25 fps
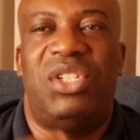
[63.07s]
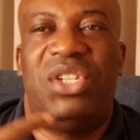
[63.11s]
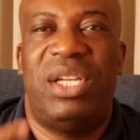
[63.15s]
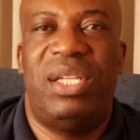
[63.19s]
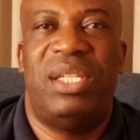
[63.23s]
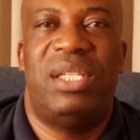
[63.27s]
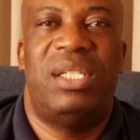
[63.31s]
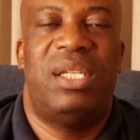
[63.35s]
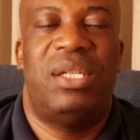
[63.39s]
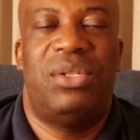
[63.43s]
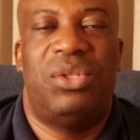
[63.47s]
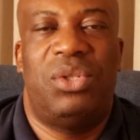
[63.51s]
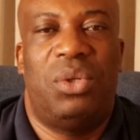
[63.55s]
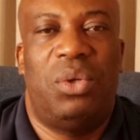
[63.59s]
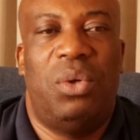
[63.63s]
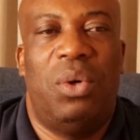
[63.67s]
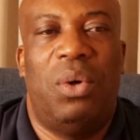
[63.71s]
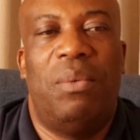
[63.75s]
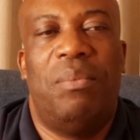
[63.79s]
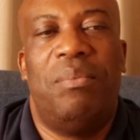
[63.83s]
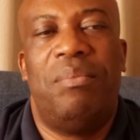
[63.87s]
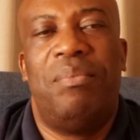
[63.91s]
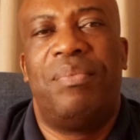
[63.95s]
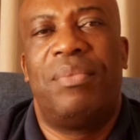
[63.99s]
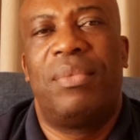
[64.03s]
changes as you
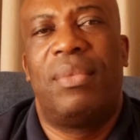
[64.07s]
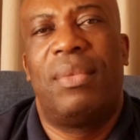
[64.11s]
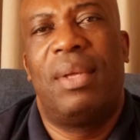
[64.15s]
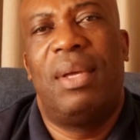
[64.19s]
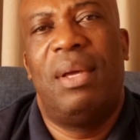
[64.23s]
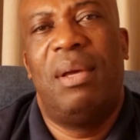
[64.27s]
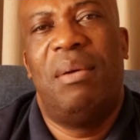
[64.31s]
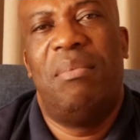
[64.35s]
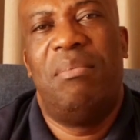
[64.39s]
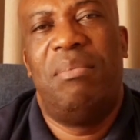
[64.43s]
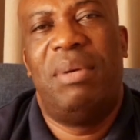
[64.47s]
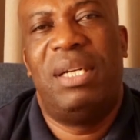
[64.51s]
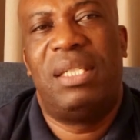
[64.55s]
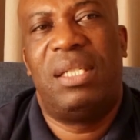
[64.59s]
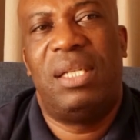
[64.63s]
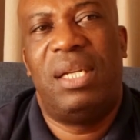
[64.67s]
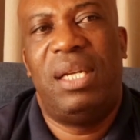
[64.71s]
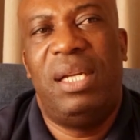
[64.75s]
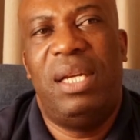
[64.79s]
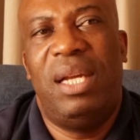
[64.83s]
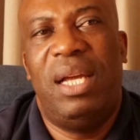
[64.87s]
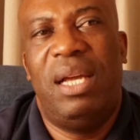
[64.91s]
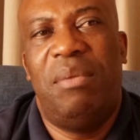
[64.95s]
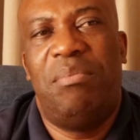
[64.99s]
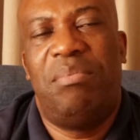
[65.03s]
go. But
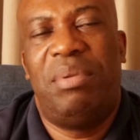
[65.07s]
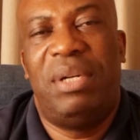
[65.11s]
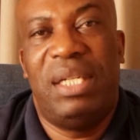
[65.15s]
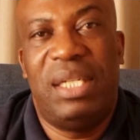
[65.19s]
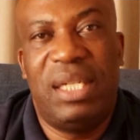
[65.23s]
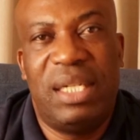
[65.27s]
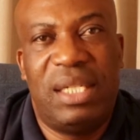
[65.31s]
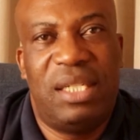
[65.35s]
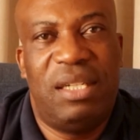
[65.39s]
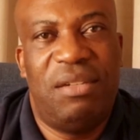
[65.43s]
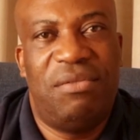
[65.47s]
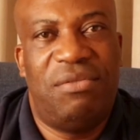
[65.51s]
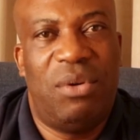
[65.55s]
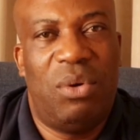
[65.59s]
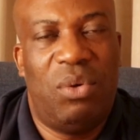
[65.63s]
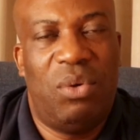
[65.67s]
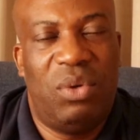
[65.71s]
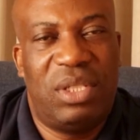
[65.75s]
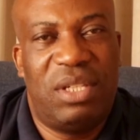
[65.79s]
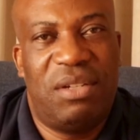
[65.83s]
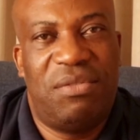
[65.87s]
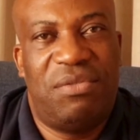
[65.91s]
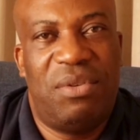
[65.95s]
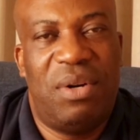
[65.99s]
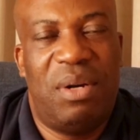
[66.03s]
in a predictive or
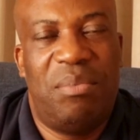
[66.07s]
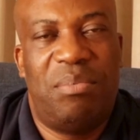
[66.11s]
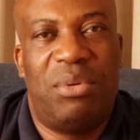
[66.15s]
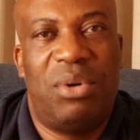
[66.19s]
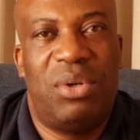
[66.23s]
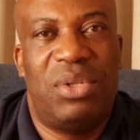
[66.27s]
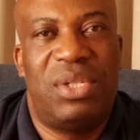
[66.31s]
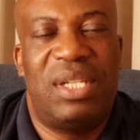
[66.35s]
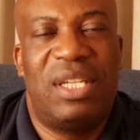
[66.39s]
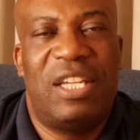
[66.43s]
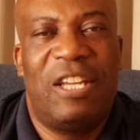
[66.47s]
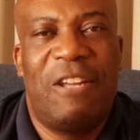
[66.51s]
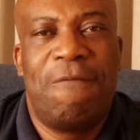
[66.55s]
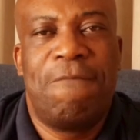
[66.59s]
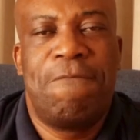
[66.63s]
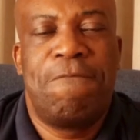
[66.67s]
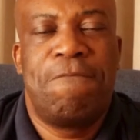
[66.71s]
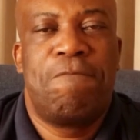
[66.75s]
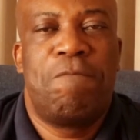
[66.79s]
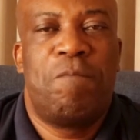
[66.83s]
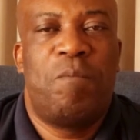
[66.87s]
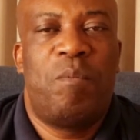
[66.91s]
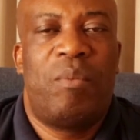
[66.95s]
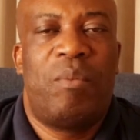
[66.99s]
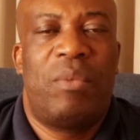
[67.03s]
waterfall approach,
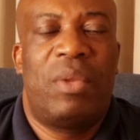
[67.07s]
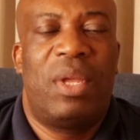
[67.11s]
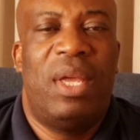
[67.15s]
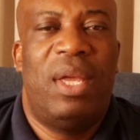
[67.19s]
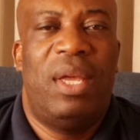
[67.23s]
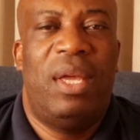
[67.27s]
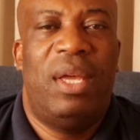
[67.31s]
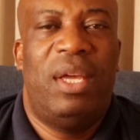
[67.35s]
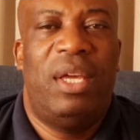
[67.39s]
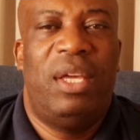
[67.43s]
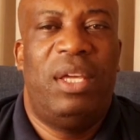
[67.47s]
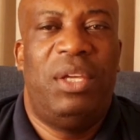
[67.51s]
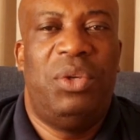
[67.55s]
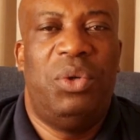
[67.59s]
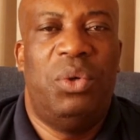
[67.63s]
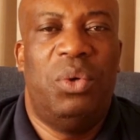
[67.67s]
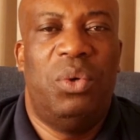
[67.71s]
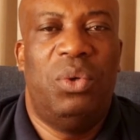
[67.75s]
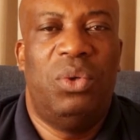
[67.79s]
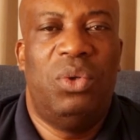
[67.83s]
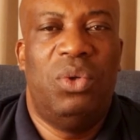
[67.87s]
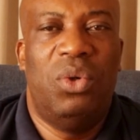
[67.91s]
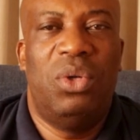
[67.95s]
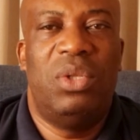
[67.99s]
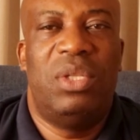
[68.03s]

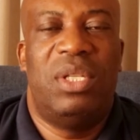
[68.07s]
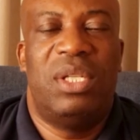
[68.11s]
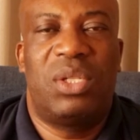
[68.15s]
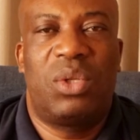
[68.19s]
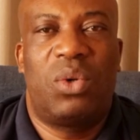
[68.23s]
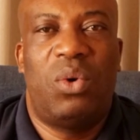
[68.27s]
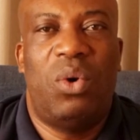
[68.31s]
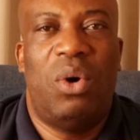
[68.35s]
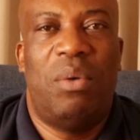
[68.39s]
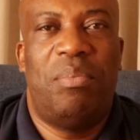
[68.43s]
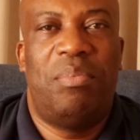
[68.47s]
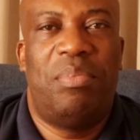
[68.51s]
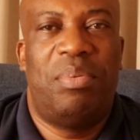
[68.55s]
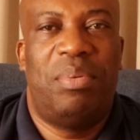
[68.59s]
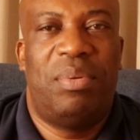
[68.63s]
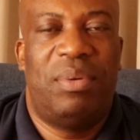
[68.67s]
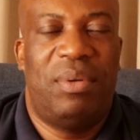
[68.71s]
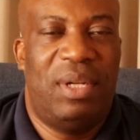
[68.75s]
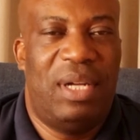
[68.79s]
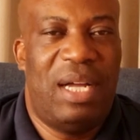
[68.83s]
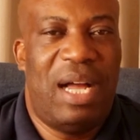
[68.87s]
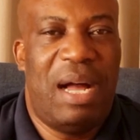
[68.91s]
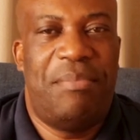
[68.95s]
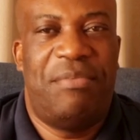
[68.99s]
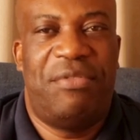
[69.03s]
you know the scope
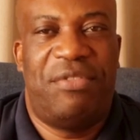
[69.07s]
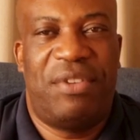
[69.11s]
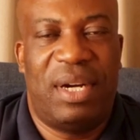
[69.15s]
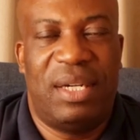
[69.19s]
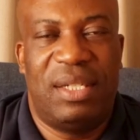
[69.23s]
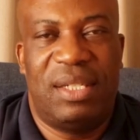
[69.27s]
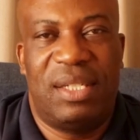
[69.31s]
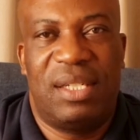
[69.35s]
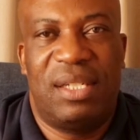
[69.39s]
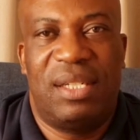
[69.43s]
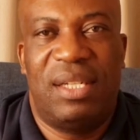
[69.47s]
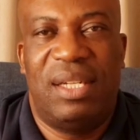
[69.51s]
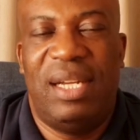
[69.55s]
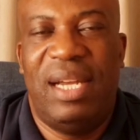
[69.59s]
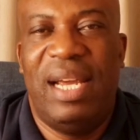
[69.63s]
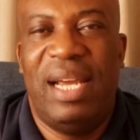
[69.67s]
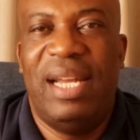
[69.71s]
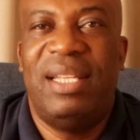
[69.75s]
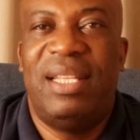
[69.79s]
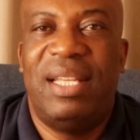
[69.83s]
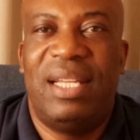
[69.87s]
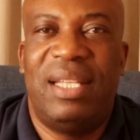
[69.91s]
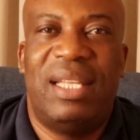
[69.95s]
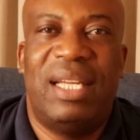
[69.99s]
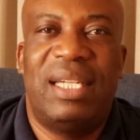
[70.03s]
upfront.
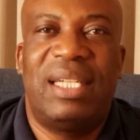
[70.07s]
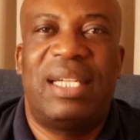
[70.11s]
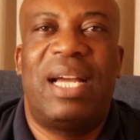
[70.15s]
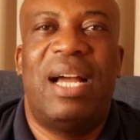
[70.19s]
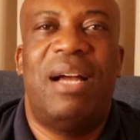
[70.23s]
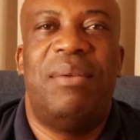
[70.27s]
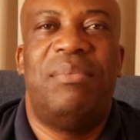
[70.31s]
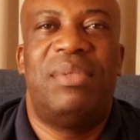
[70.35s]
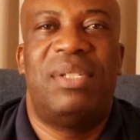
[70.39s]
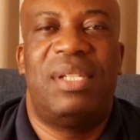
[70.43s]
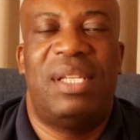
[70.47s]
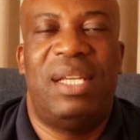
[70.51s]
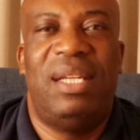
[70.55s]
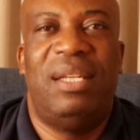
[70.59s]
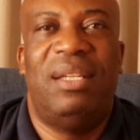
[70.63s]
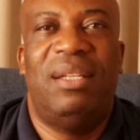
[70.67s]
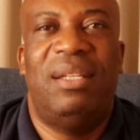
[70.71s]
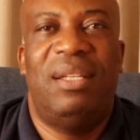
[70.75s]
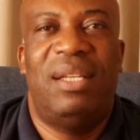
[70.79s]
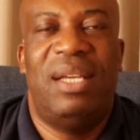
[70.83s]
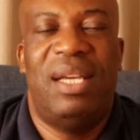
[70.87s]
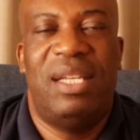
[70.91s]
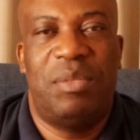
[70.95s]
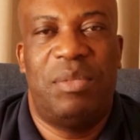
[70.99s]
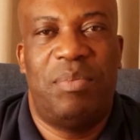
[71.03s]
Anything that comes
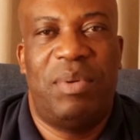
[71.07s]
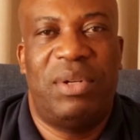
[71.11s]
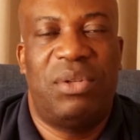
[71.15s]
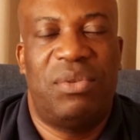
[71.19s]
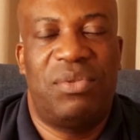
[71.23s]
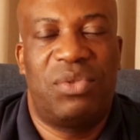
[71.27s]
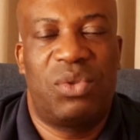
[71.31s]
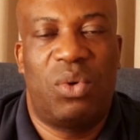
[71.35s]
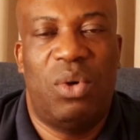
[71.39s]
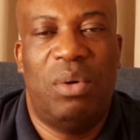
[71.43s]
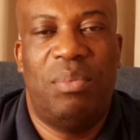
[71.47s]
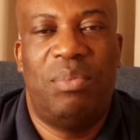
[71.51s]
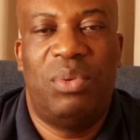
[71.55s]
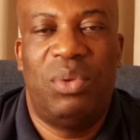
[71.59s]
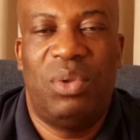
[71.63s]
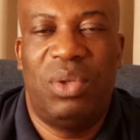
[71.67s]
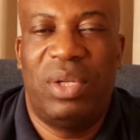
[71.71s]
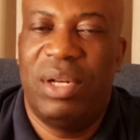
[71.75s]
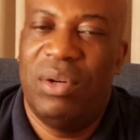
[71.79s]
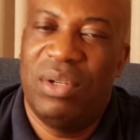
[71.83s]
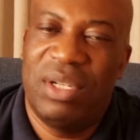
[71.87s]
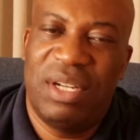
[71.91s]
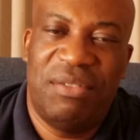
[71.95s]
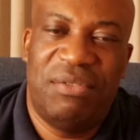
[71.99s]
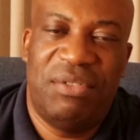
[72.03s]
in as part of scope, you
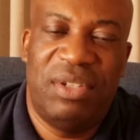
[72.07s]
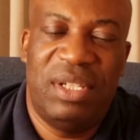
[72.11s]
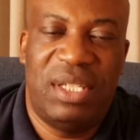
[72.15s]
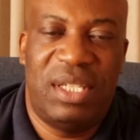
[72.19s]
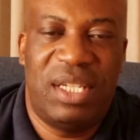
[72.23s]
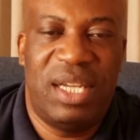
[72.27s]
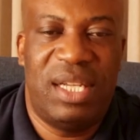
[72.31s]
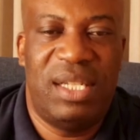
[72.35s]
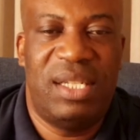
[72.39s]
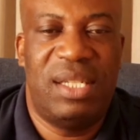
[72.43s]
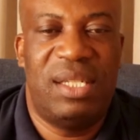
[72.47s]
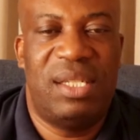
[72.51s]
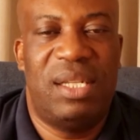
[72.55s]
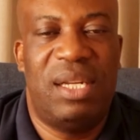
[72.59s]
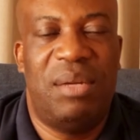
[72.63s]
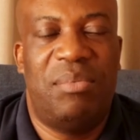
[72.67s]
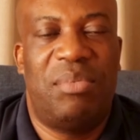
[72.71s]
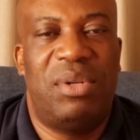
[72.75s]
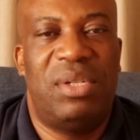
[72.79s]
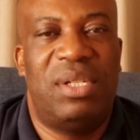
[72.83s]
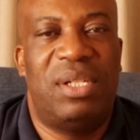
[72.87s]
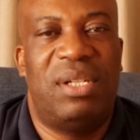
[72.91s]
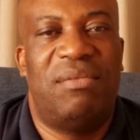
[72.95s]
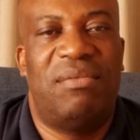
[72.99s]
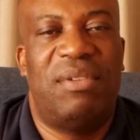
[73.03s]
cannot avoid changes in a
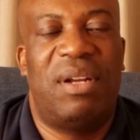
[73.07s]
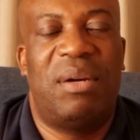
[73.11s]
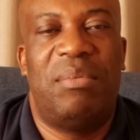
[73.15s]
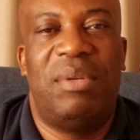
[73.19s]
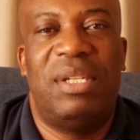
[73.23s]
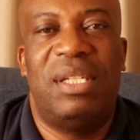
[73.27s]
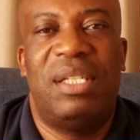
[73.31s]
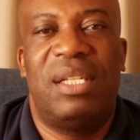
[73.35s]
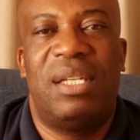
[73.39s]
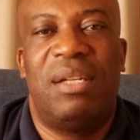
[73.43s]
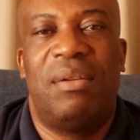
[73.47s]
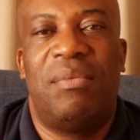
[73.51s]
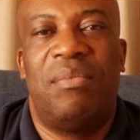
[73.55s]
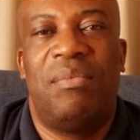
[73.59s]
project environment.